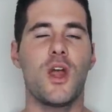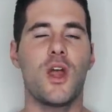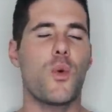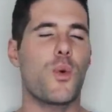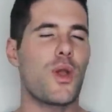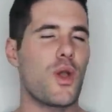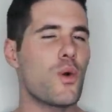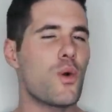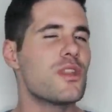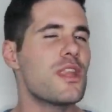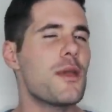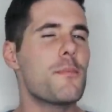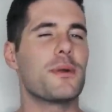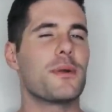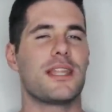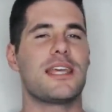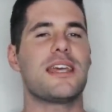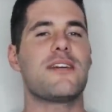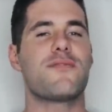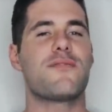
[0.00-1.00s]
We only
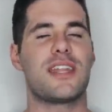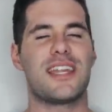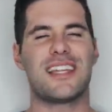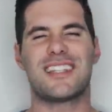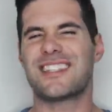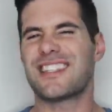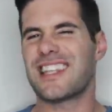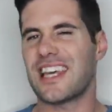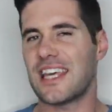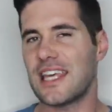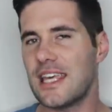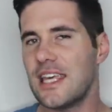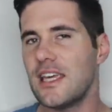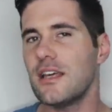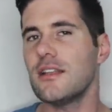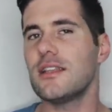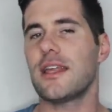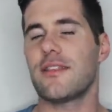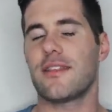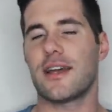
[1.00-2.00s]
believe that it's the
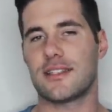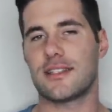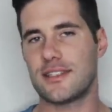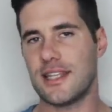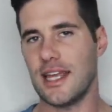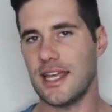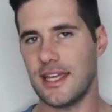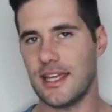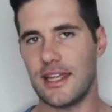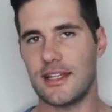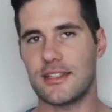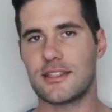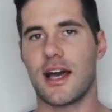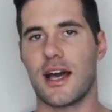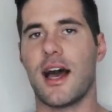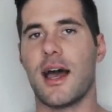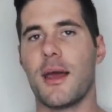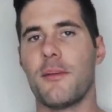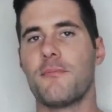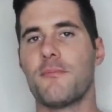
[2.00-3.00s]
healing that's taking
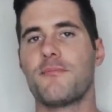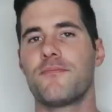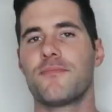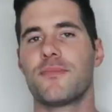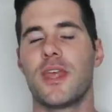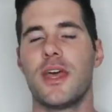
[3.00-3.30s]
time,